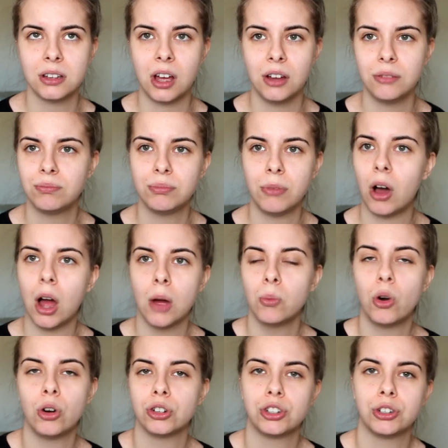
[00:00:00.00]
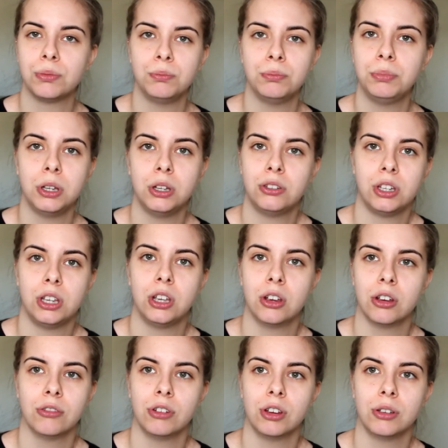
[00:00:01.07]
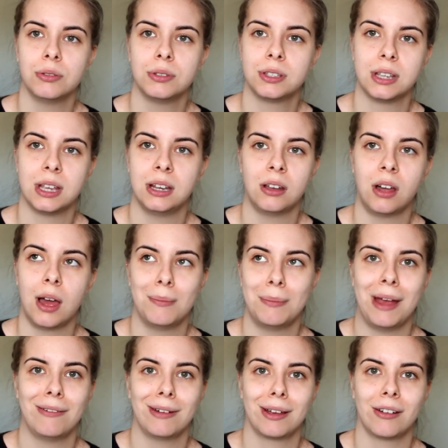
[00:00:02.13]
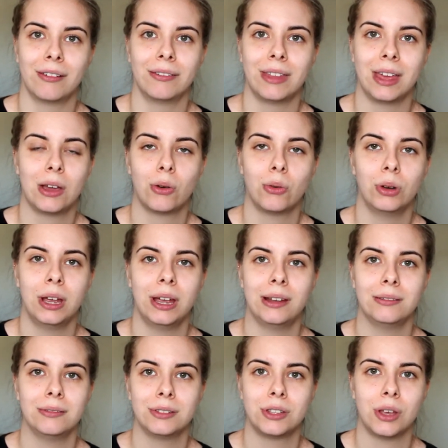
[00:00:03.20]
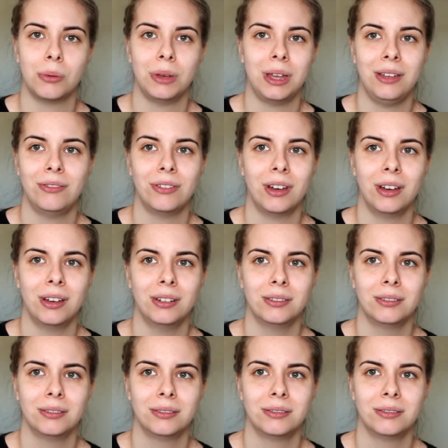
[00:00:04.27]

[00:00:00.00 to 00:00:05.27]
I watch beauty gurus in like America and they call it Zoeva,